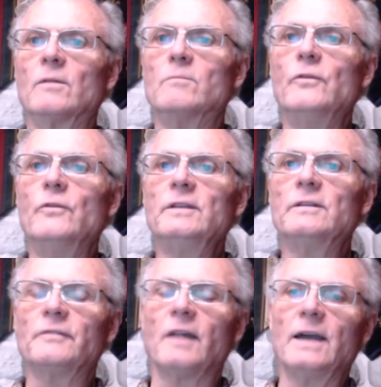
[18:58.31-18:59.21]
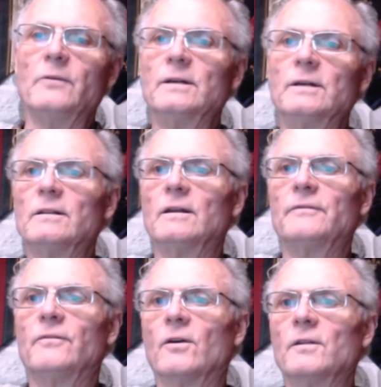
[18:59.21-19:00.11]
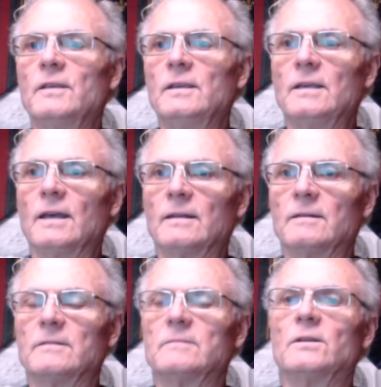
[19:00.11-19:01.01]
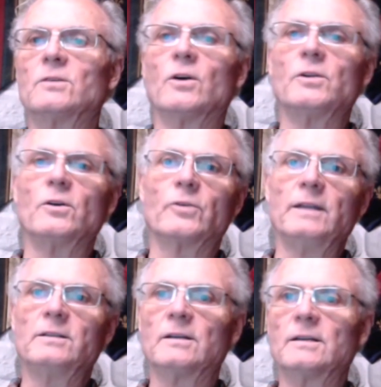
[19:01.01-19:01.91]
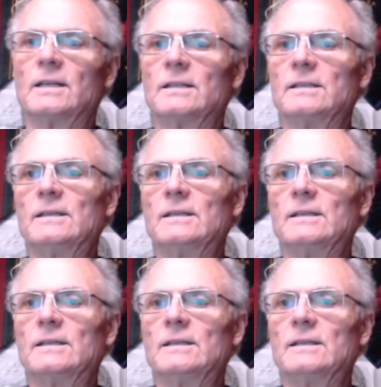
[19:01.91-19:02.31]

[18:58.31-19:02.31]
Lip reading: or moving the flywheel for the chronocrator,